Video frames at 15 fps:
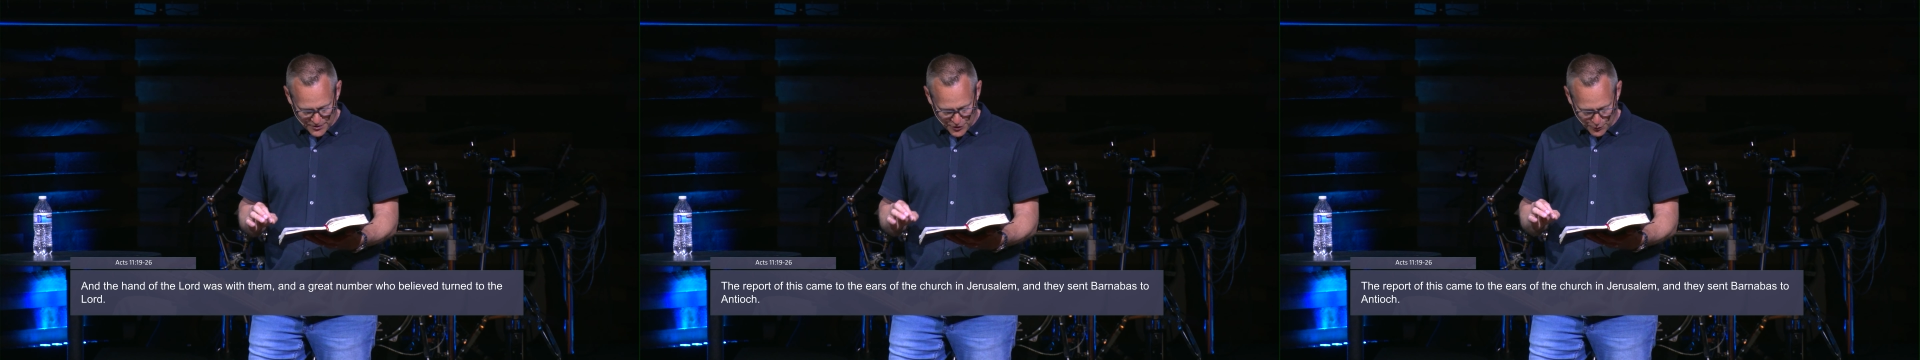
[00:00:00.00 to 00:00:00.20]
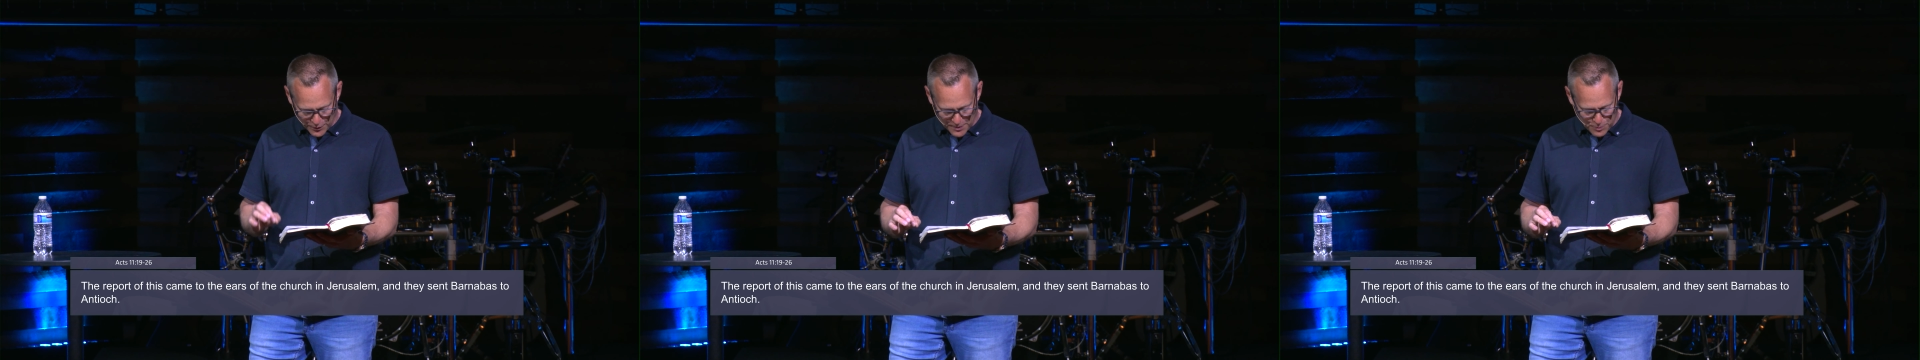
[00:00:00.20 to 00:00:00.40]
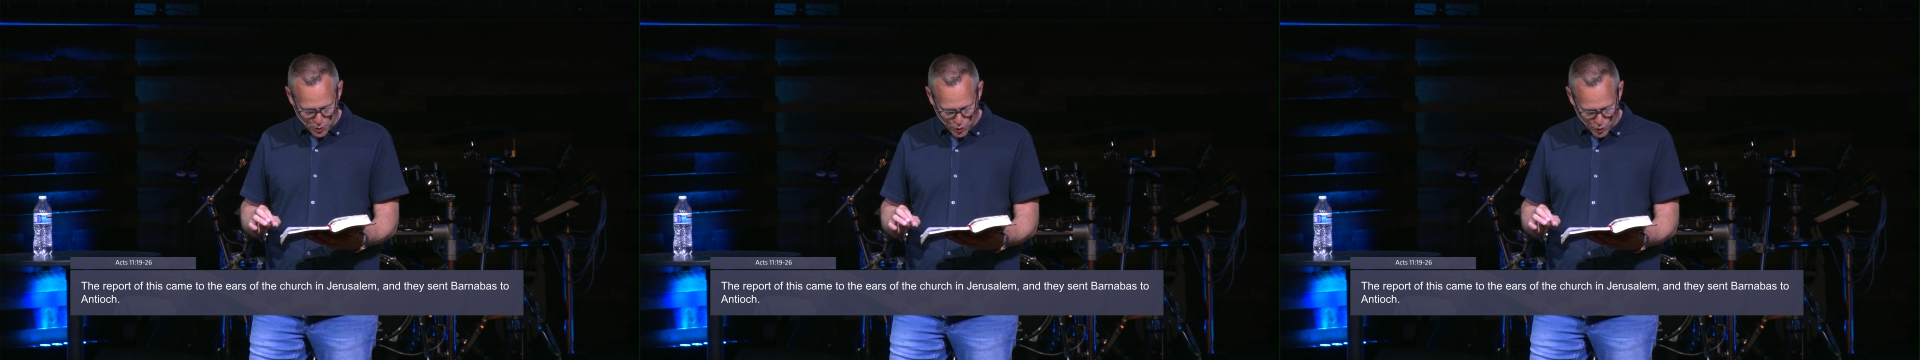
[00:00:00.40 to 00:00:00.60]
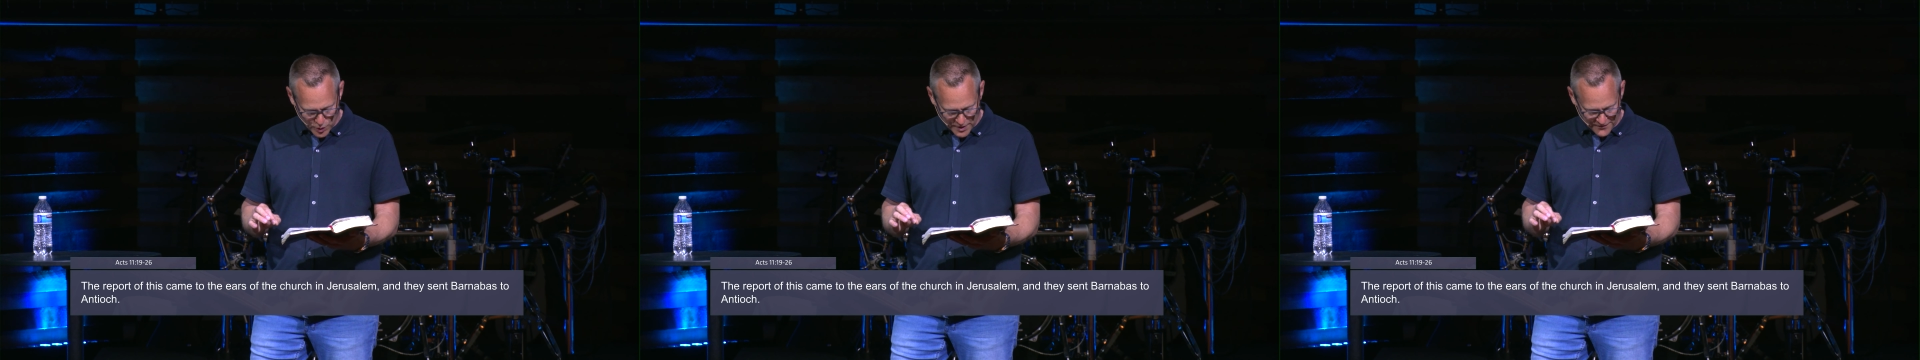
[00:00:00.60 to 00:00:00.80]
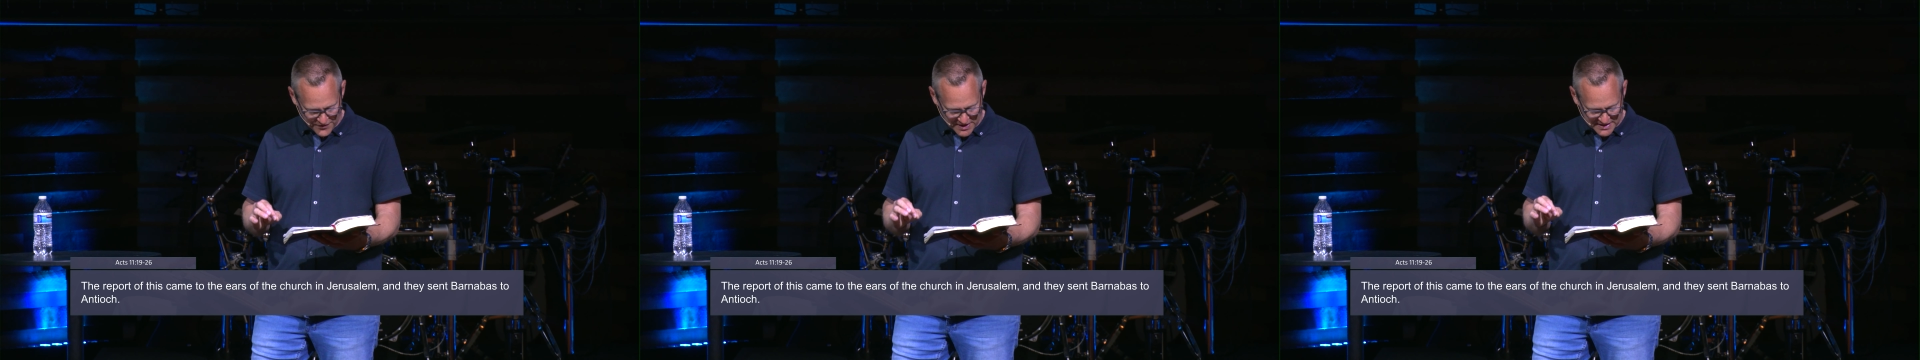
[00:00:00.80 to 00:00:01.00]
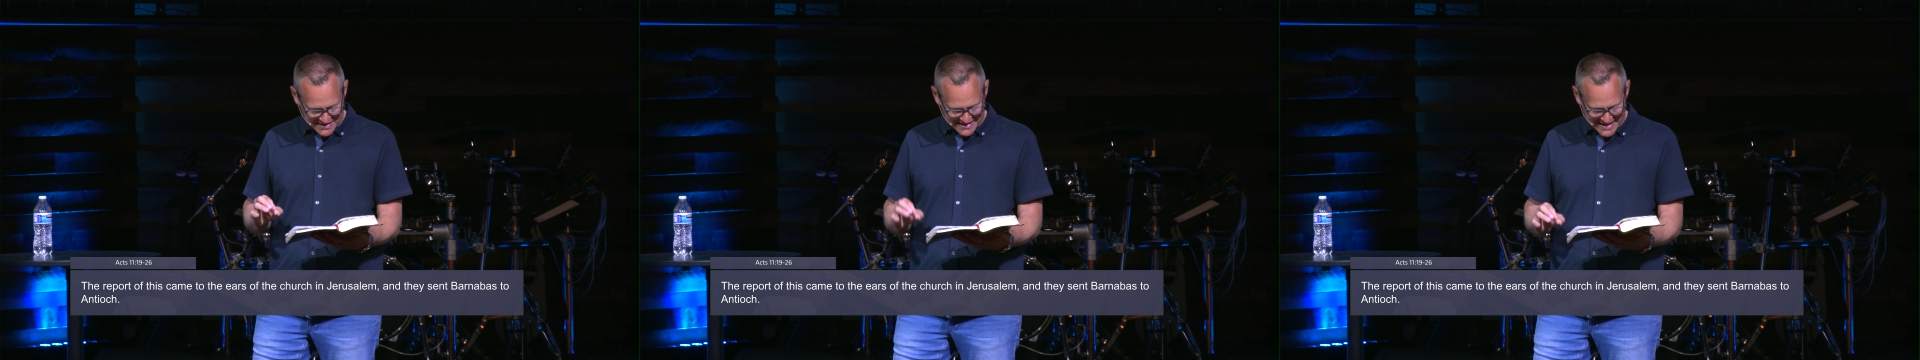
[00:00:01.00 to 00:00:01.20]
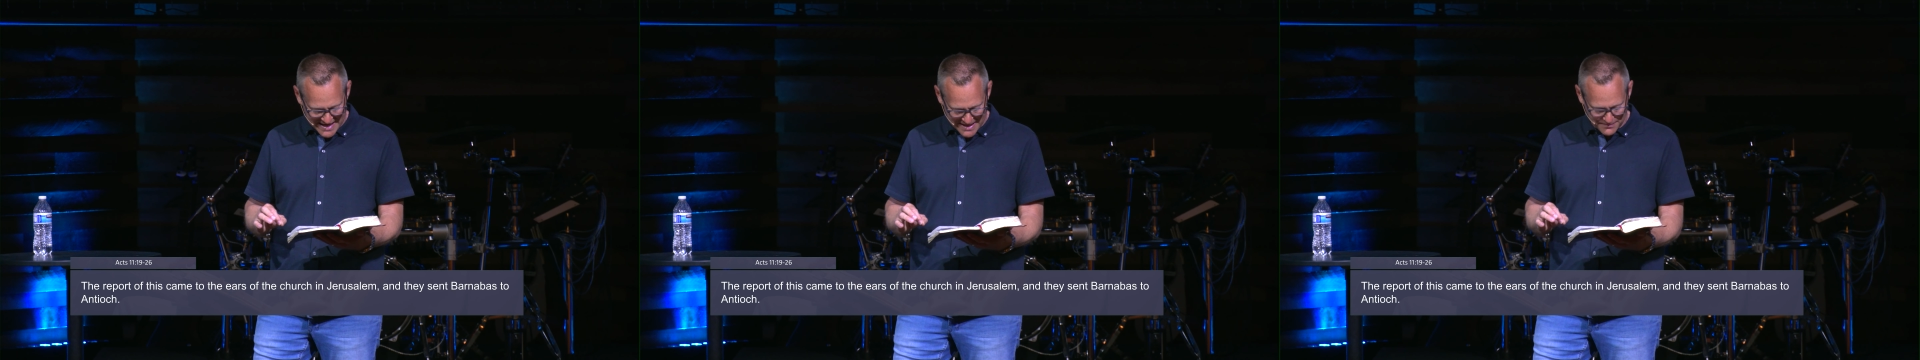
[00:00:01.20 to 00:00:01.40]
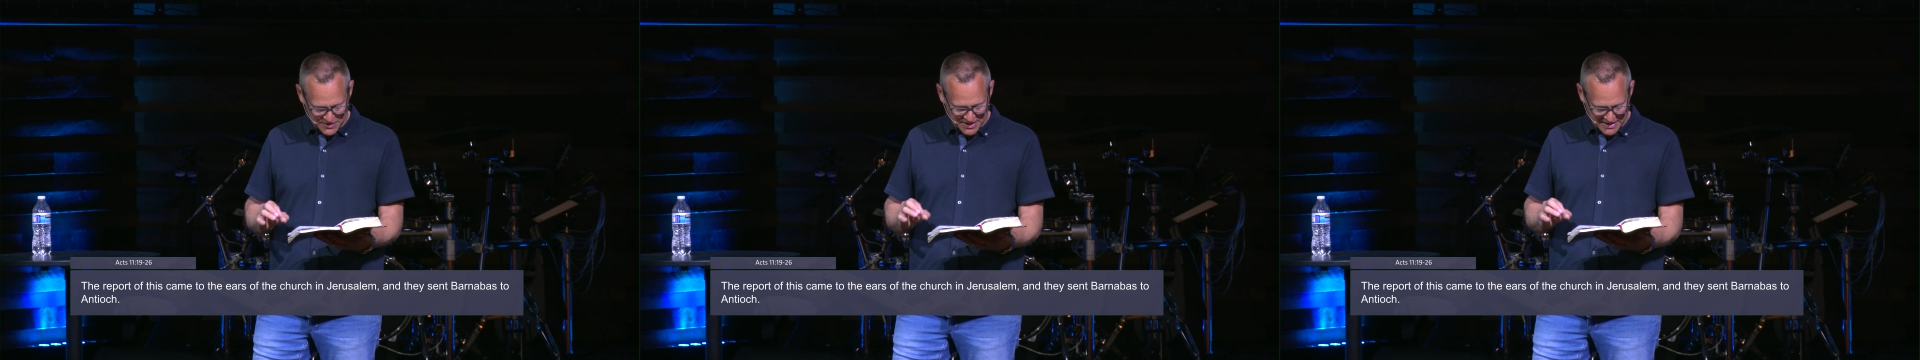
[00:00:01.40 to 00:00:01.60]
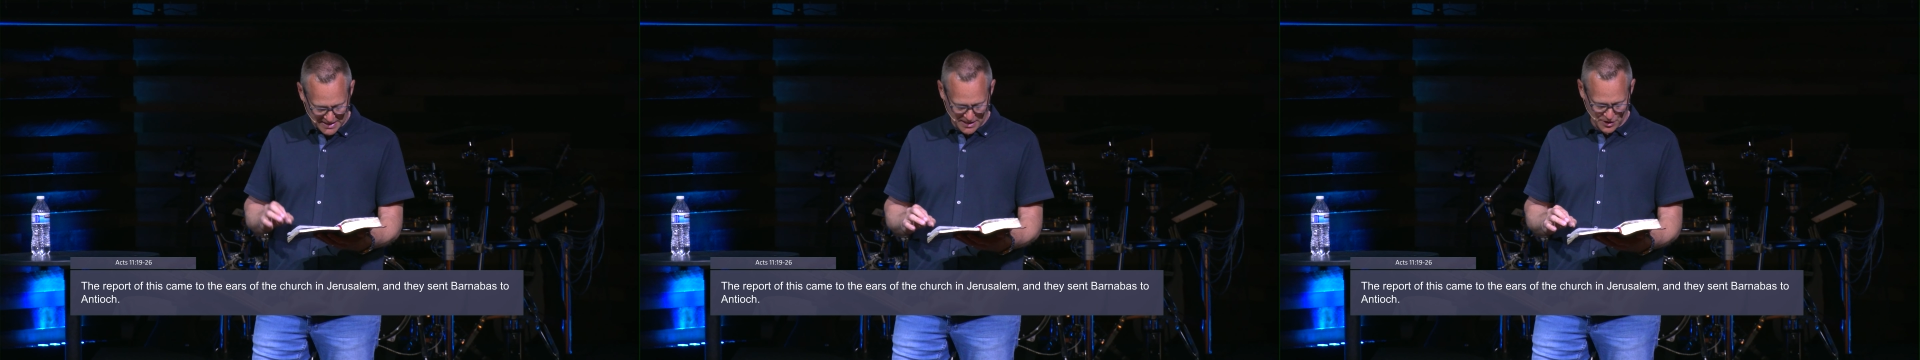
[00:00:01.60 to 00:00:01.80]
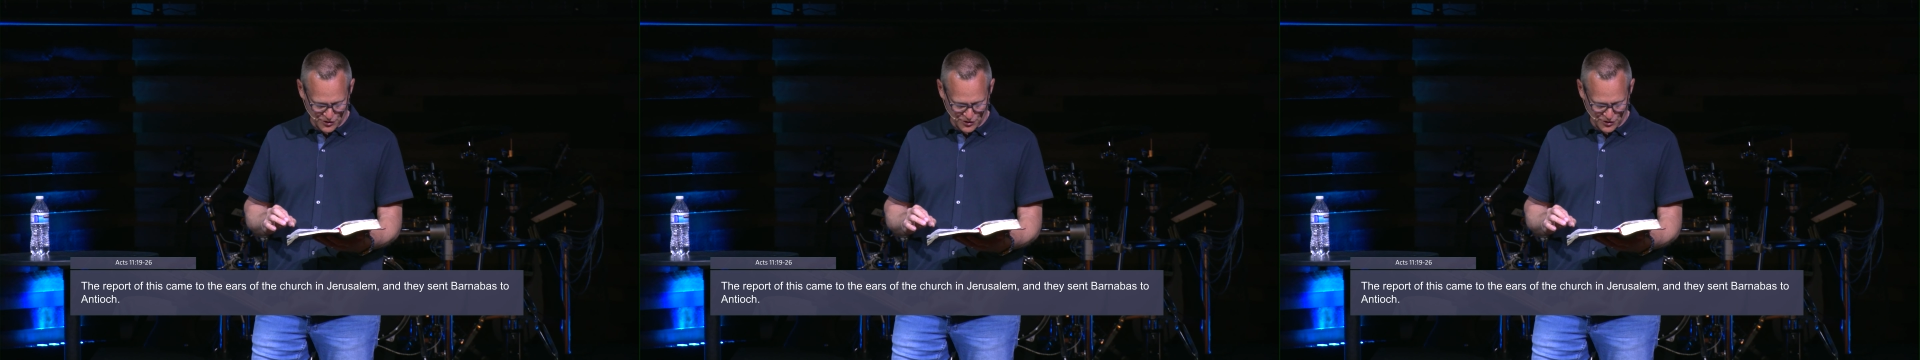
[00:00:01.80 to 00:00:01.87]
The report of this came to the